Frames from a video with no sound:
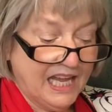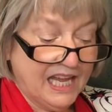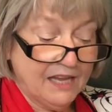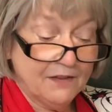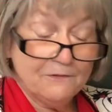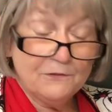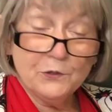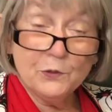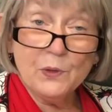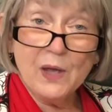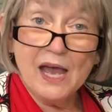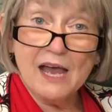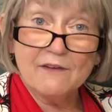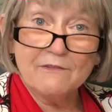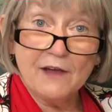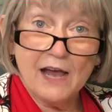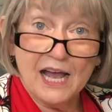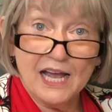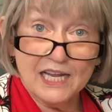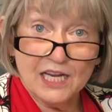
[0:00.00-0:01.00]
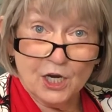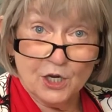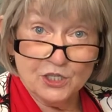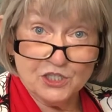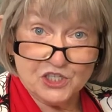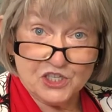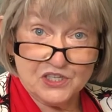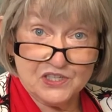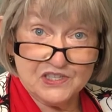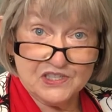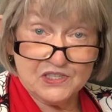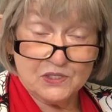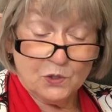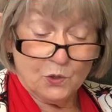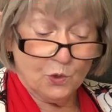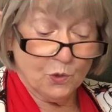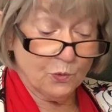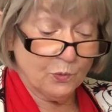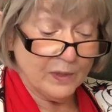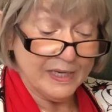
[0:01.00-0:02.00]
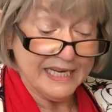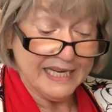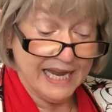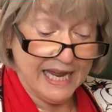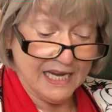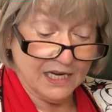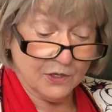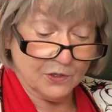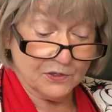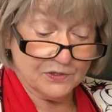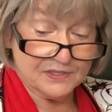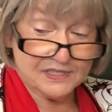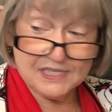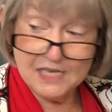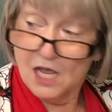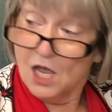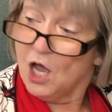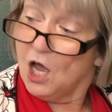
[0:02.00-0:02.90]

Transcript: If you have high arches or weak ankles,